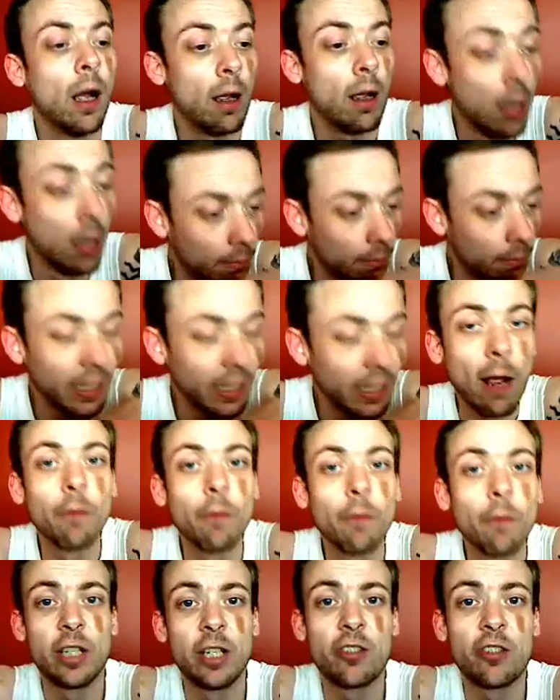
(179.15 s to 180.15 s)
That
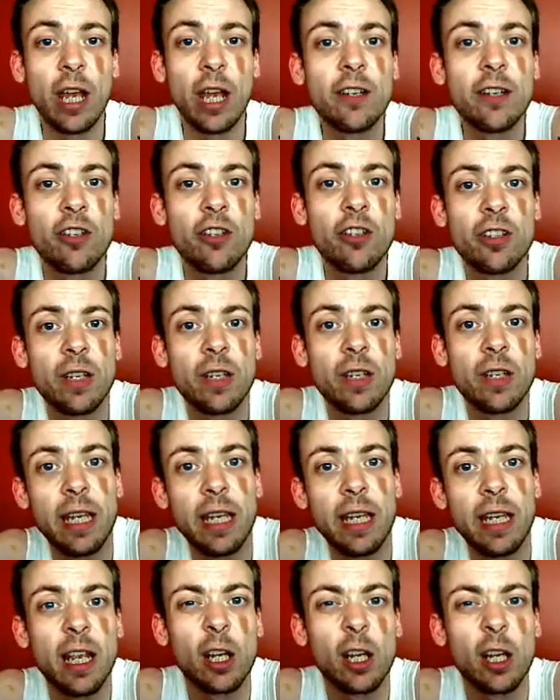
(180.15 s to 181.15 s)
obviously changes
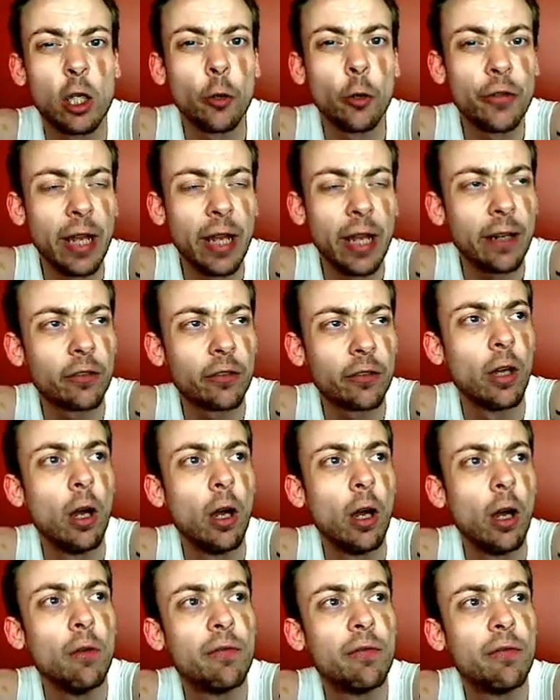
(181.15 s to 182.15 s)
the context
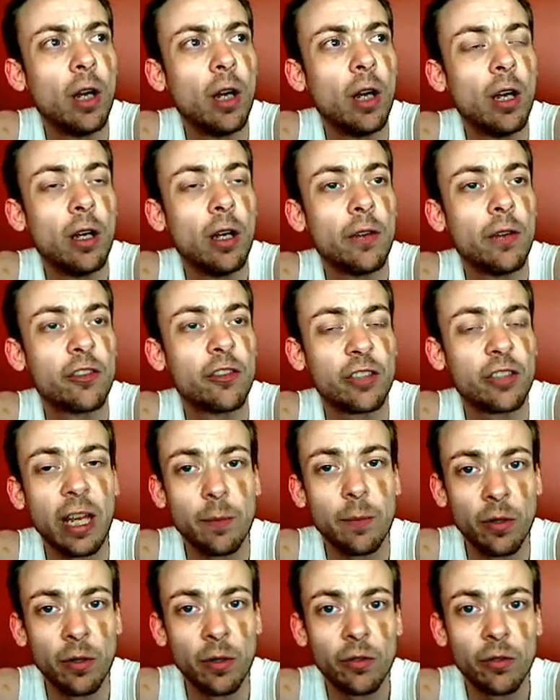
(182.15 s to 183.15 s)
of the
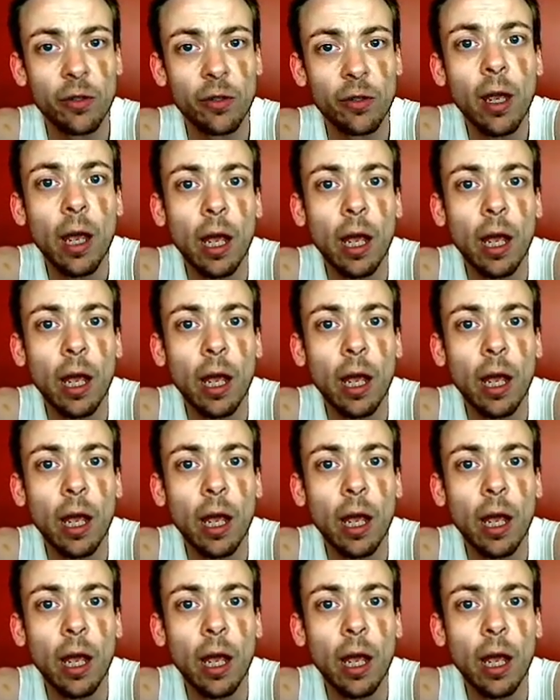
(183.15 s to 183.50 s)
statement